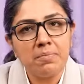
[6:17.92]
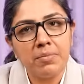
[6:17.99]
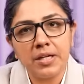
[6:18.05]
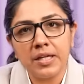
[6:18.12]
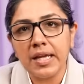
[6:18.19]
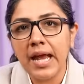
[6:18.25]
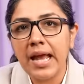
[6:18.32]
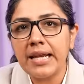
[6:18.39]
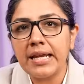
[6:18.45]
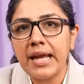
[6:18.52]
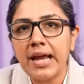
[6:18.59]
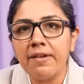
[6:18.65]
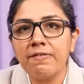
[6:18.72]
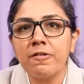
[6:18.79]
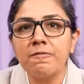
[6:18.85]
but can
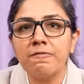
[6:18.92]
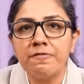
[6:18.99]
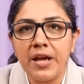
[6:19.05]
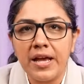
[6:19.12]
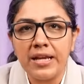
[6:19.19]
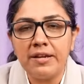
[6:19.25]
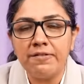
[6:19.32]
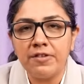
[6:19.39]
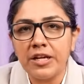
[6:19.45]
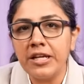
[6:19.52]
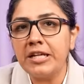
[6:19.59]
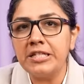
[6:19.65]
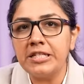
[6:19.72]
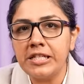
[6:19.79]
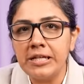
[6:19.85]
have a very,
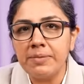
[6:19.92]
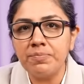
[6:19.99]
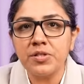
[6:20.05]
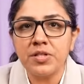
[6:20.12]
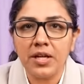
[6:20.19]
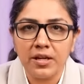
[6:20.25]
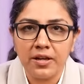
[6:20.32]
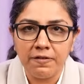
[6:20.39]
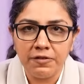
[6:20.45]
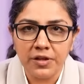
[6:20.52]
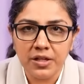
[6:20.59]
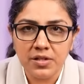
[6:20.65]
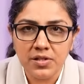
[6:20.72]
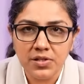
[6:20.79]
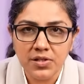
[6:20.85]
very deep
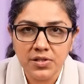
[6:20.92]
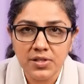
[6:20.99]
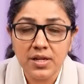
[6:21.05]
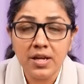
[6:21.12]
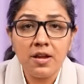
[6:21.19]
significance.